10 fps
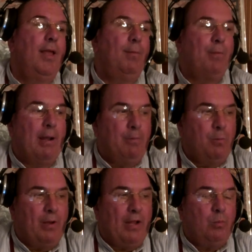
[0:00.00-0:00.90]
And
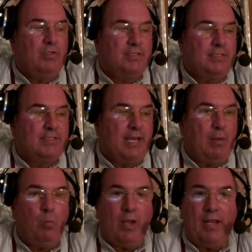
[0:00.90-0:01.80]
Prabhupada was the
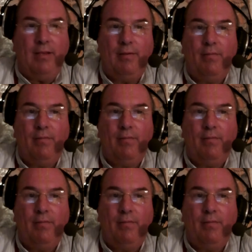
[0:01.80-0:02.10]
same way.